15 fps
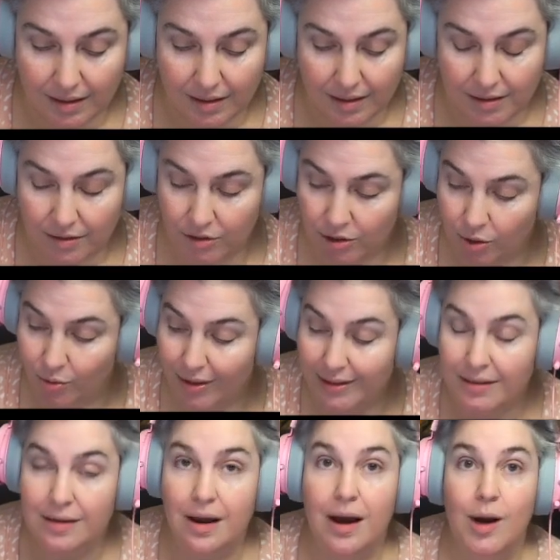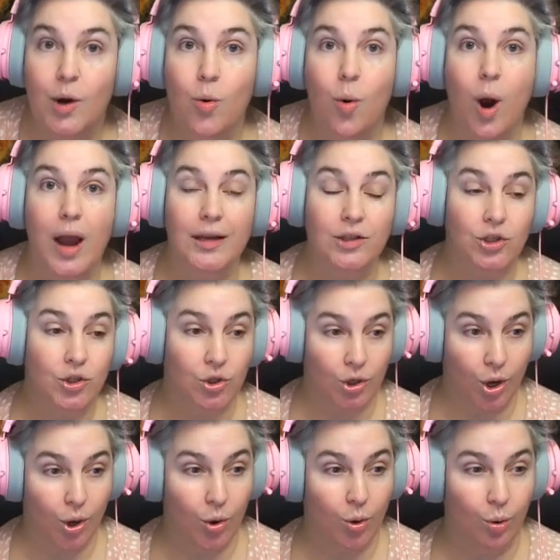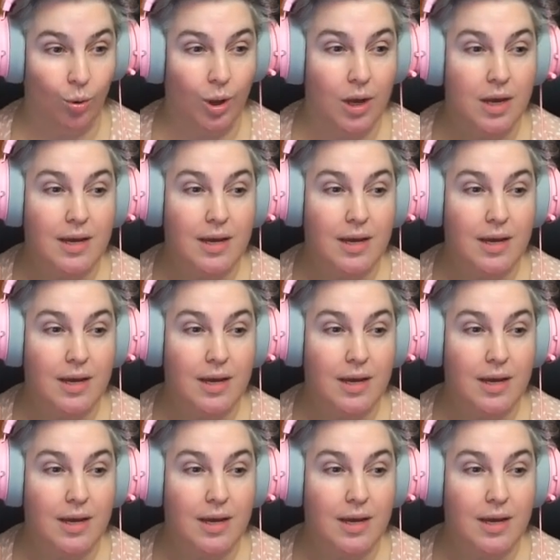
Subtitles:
So it's not quite so